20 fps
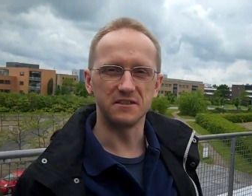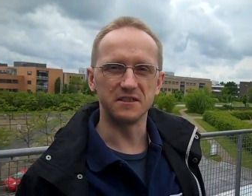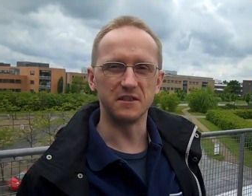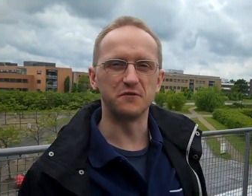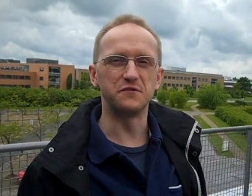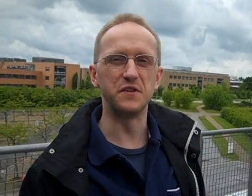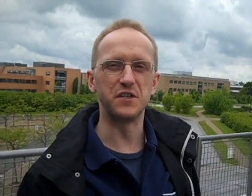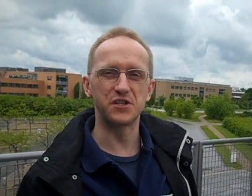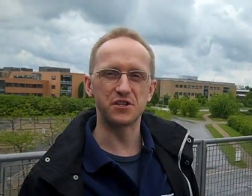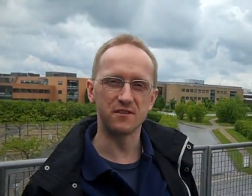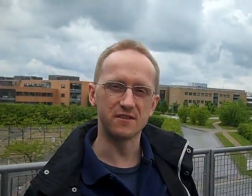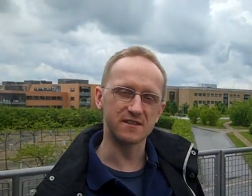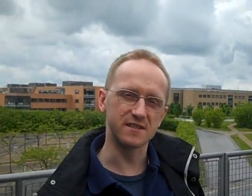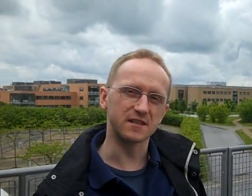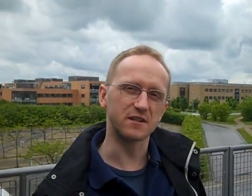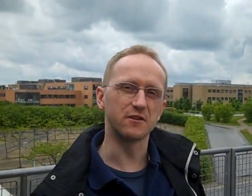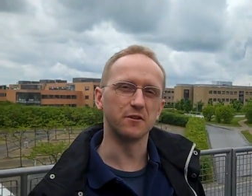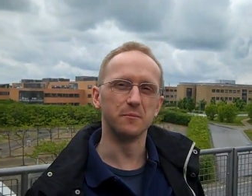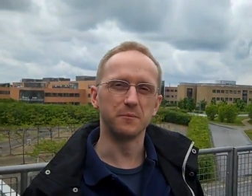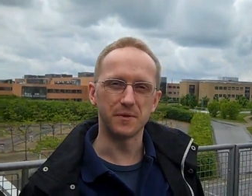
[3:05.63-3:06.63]

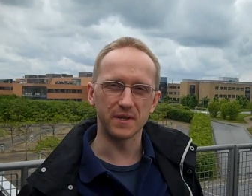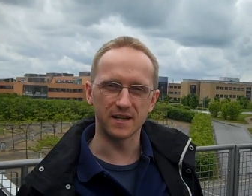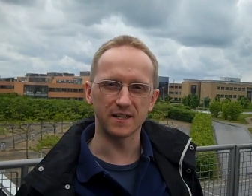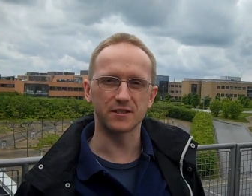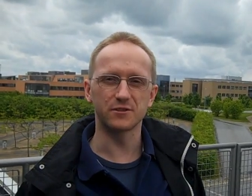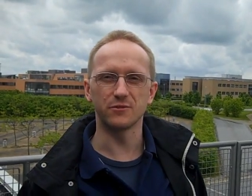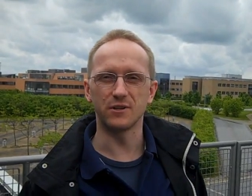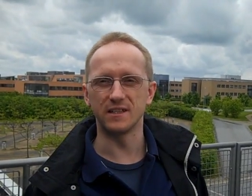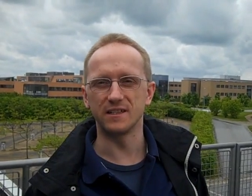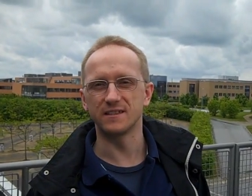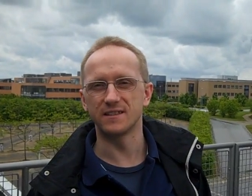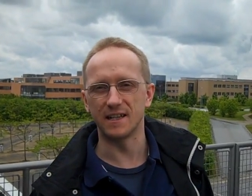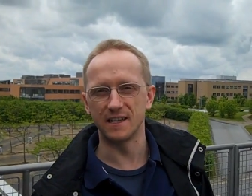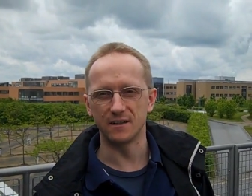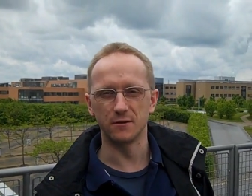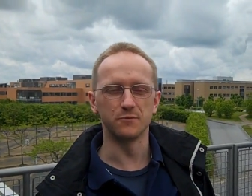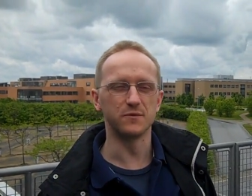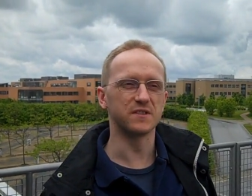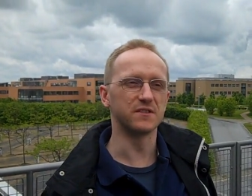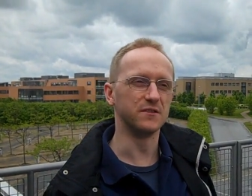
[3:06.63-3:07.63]
efficiency compared to an
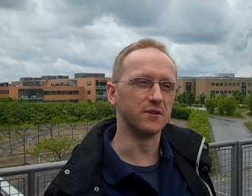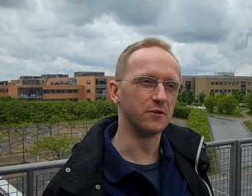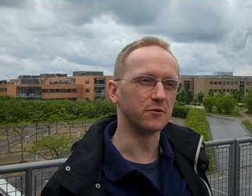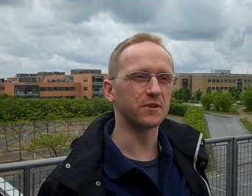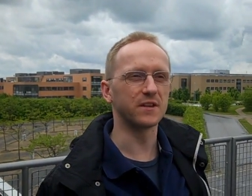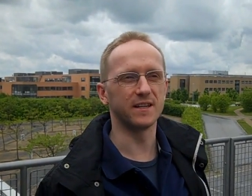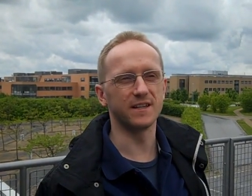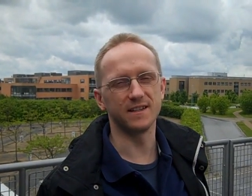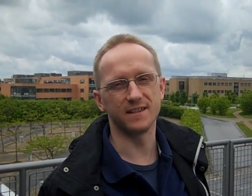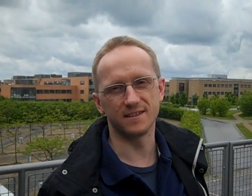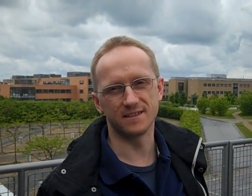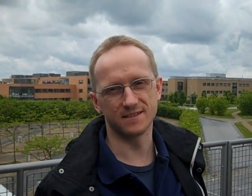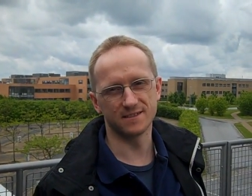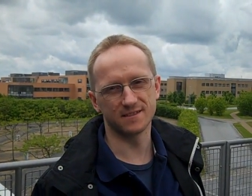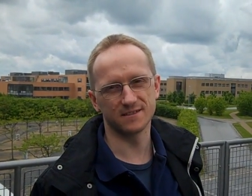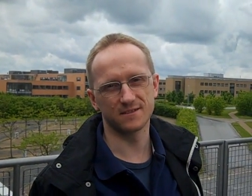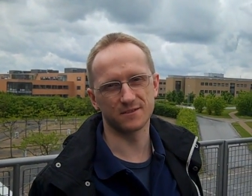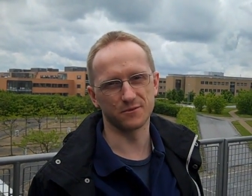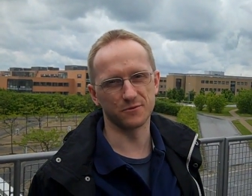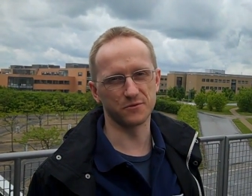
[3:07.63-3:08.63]
antenna with no gain,
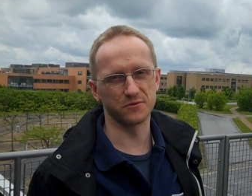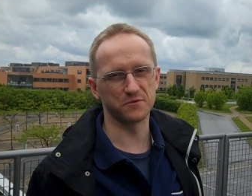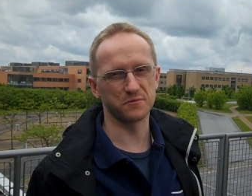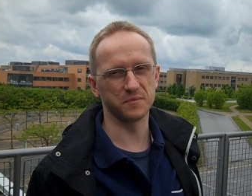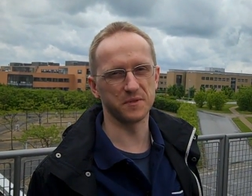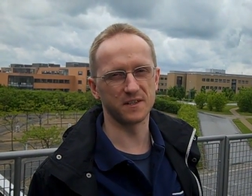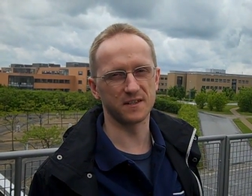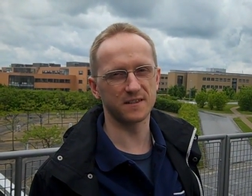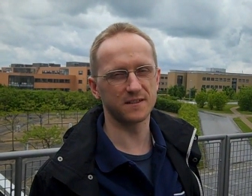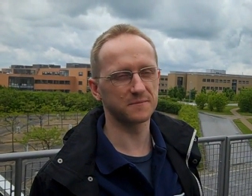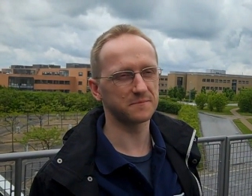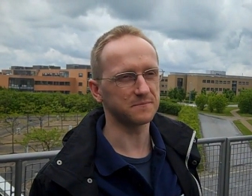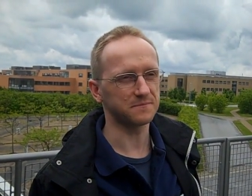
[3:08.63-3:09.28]
so to speak.